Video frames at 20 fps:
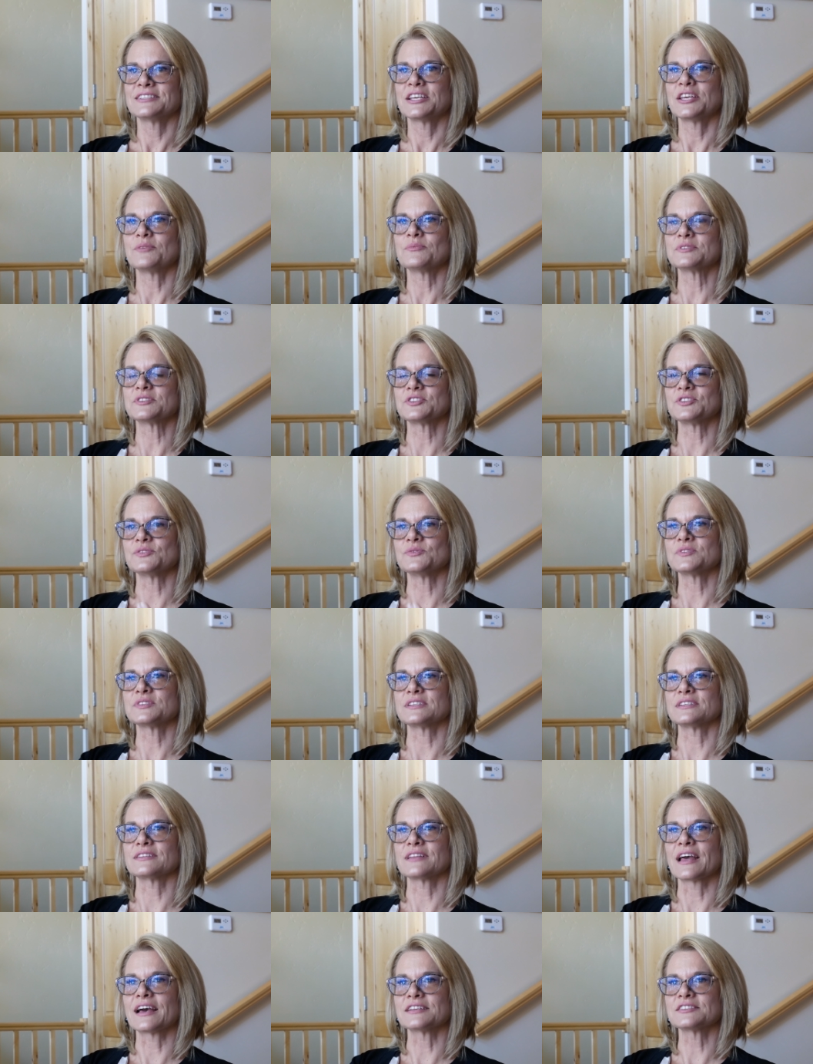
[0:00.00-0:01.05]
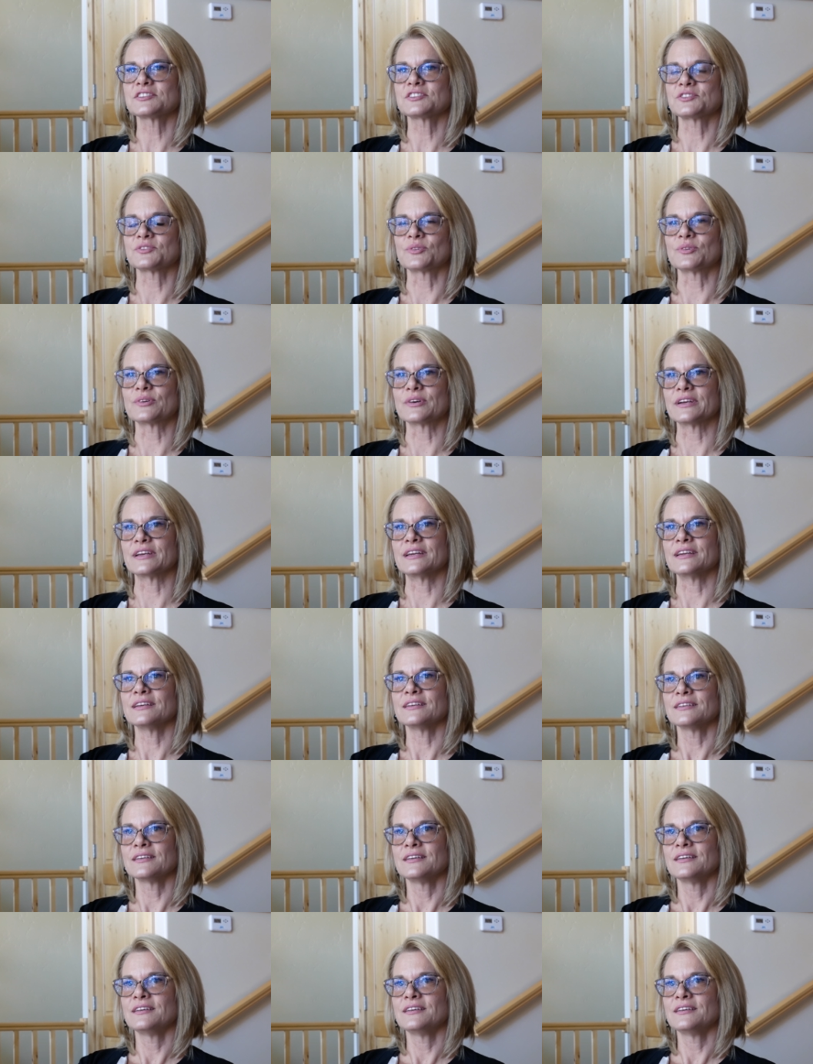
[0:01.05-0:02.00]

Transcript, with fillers: He was using that story